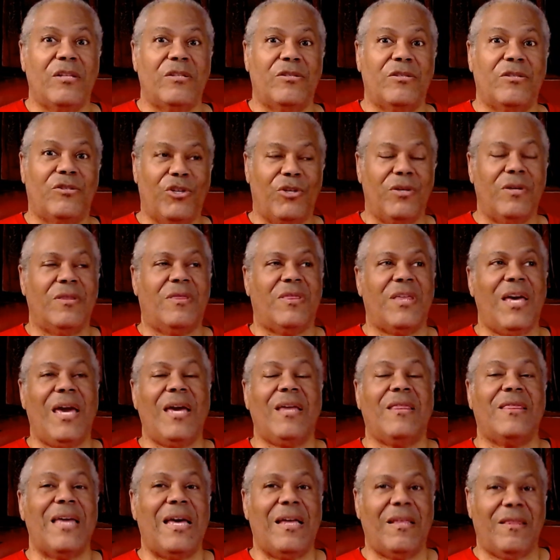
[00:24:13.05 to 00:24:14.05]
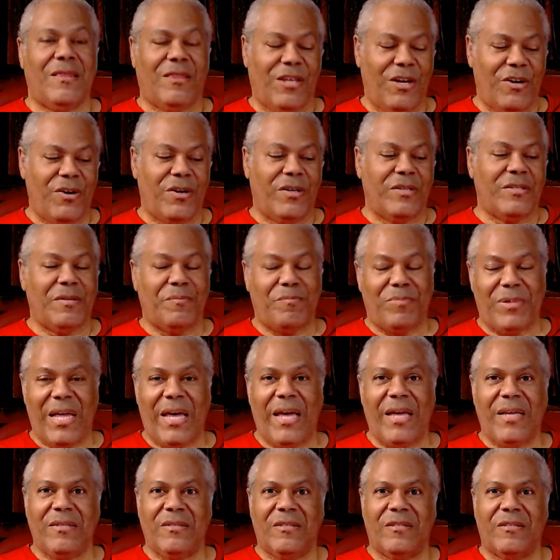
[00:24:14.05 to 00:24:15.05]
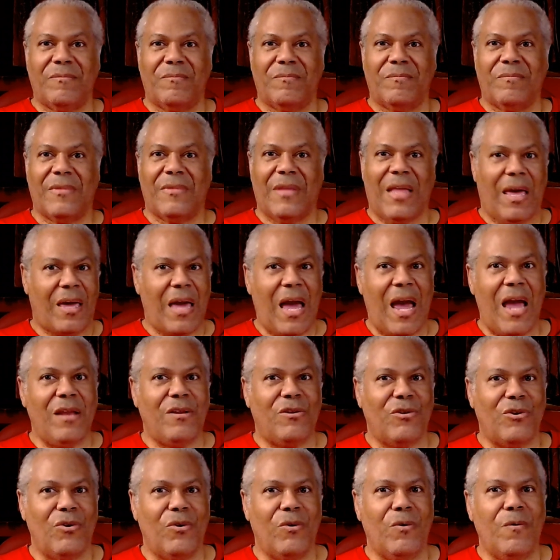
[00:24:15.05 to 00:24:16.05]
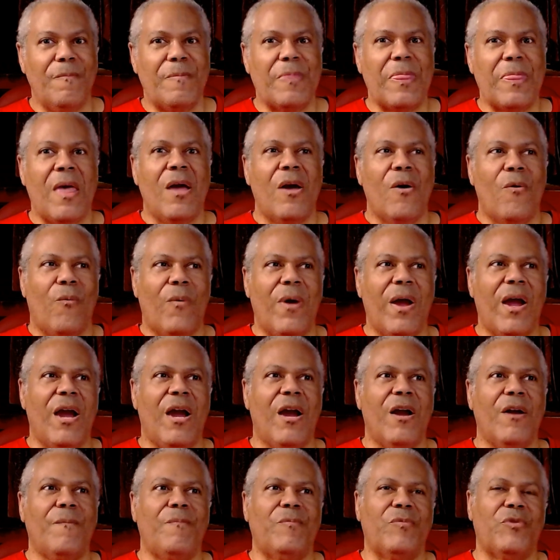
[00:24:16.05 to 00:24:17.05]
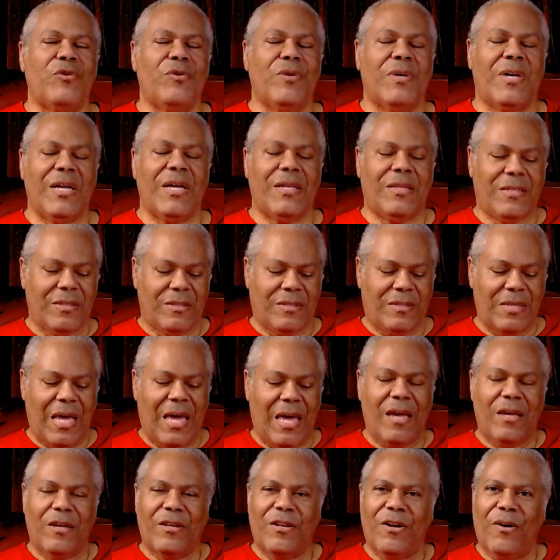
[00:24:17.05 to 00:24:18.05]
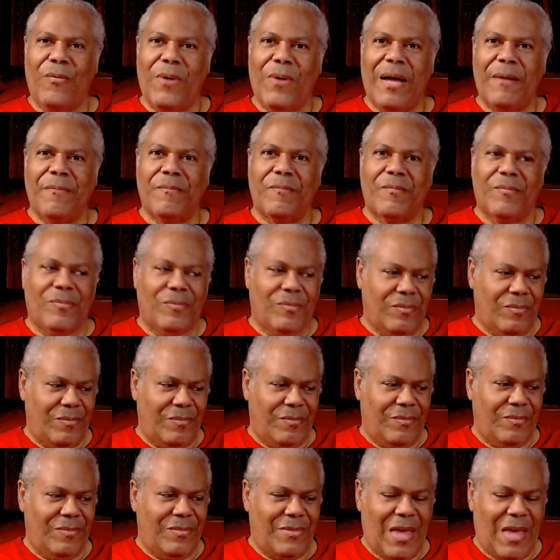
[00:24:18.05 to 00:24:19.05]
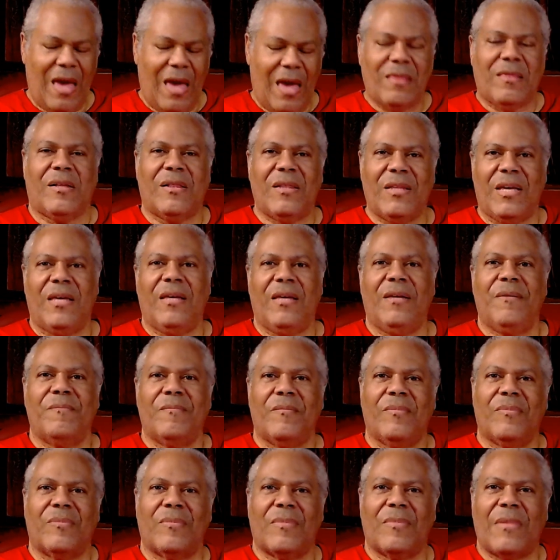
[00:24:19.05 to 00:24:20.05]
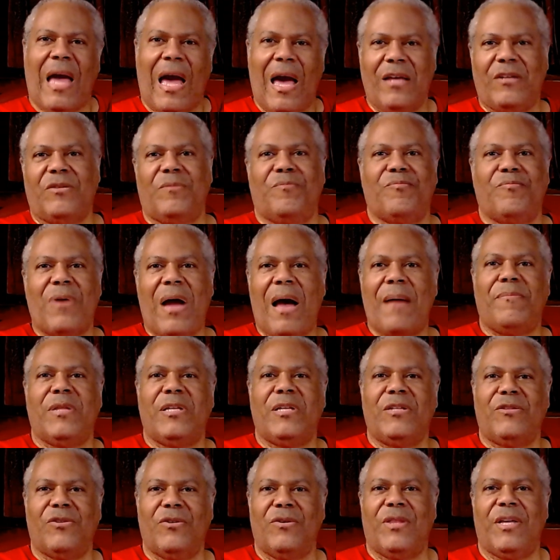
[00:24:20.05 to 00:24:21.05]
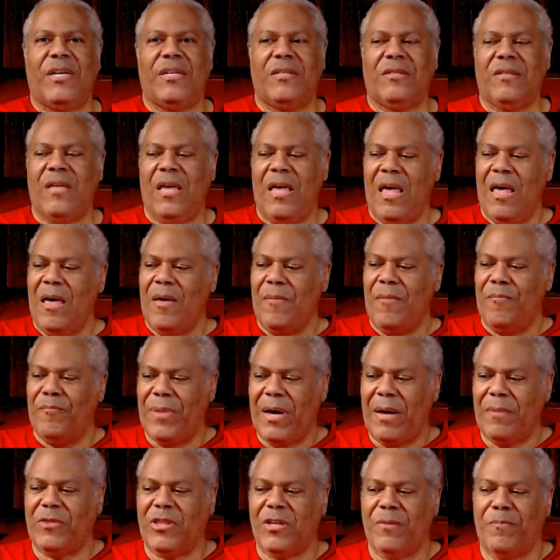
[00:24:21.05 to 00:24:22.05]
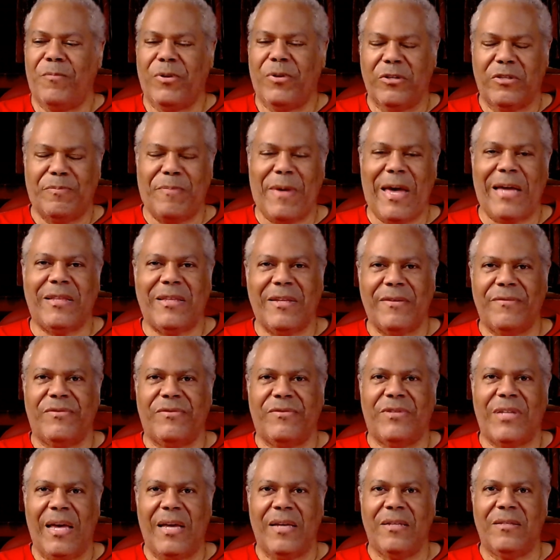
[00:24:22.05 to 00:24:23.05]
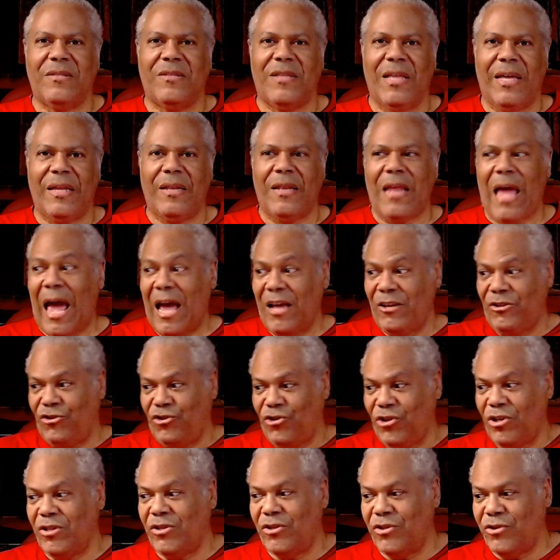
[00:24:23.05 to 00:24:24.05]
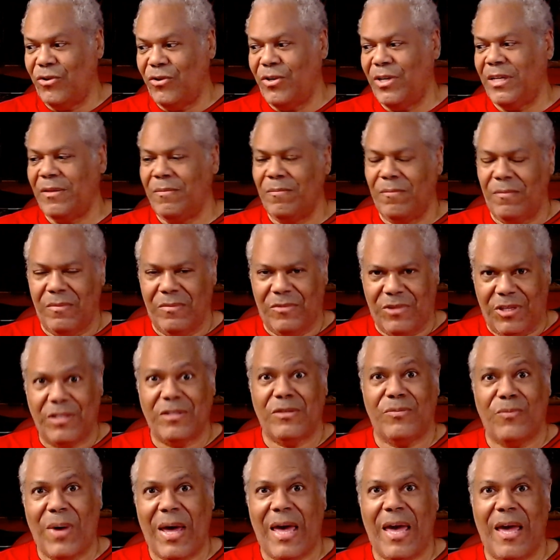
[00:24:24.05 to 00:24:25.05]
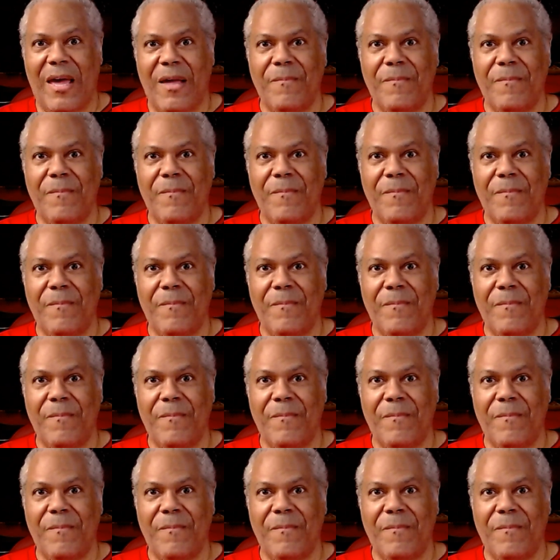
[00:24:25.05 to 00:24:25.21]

Do you think that there is a place, like I do, where you get to say, you know what, ethically, I should probably do this, but the perspective says that I should do it this way